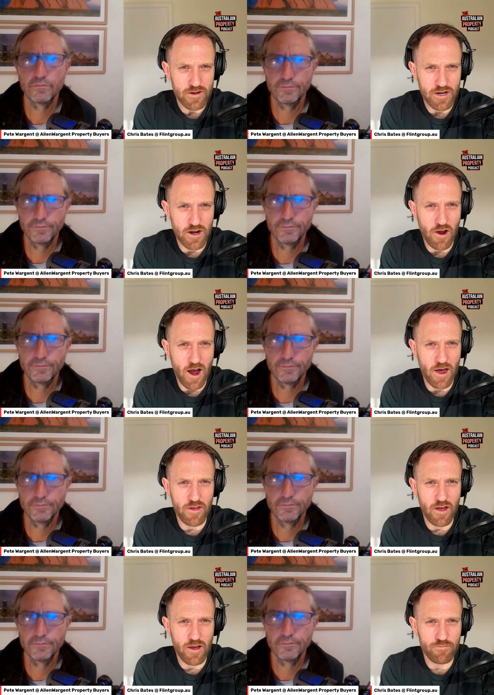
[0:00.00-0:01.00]
Speaker 1: you know,
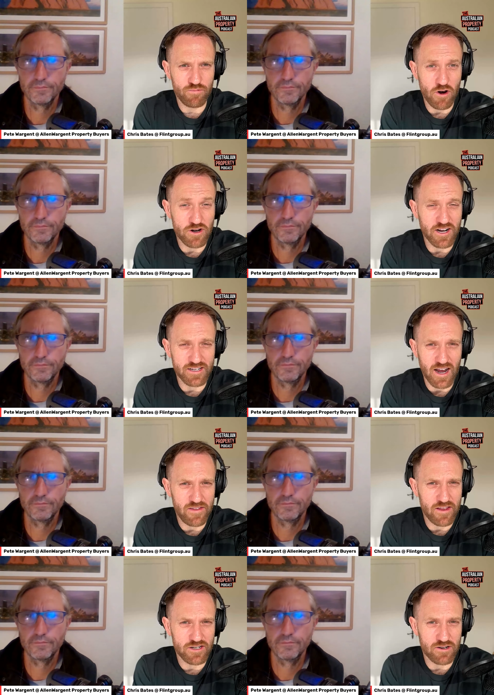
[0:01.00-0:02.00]
other projects out
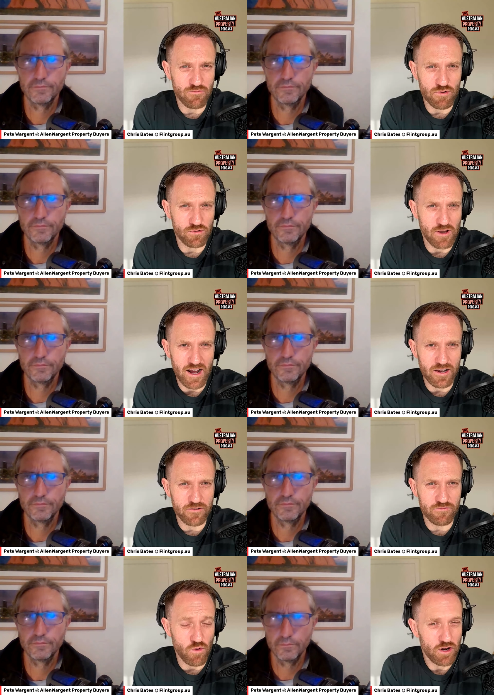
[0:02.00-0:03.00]
there. It's just a real lack
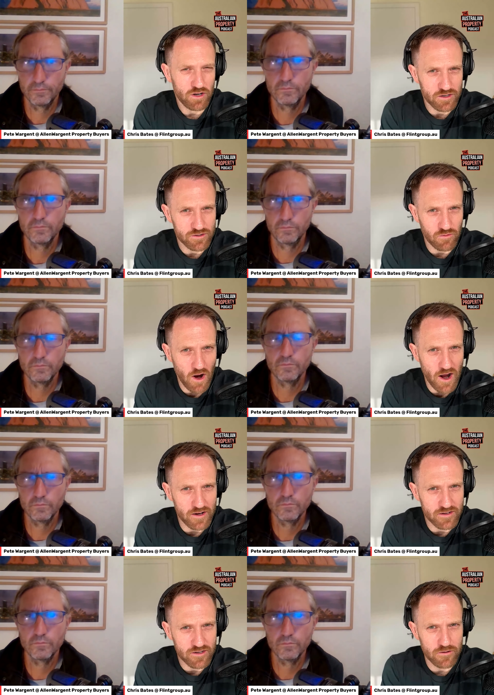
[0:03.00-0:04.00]
of workers, right?
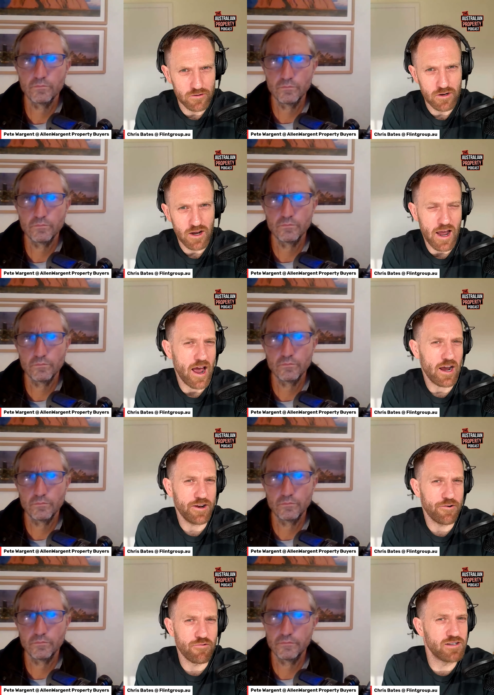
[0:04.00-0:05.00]
And so how
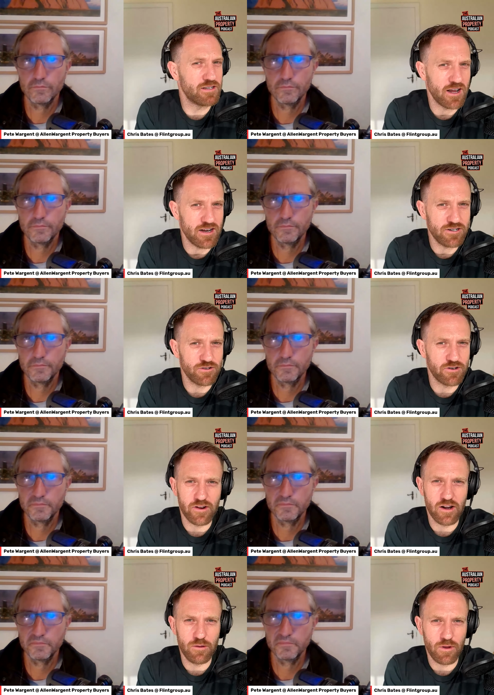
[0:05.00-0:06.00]
can a residential
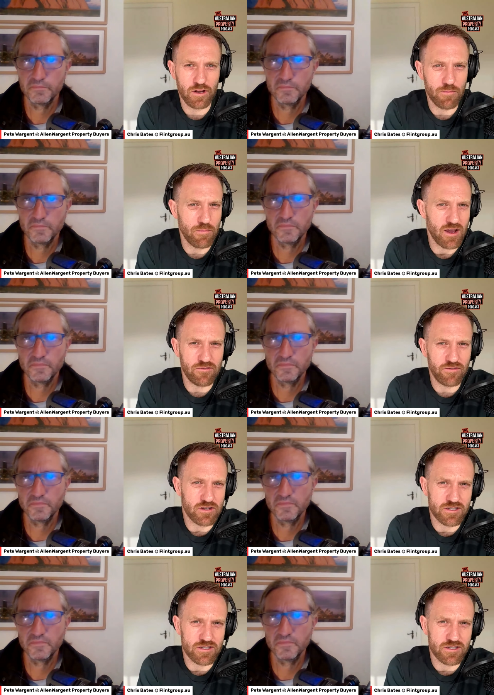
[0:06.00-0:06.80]
developer compete for the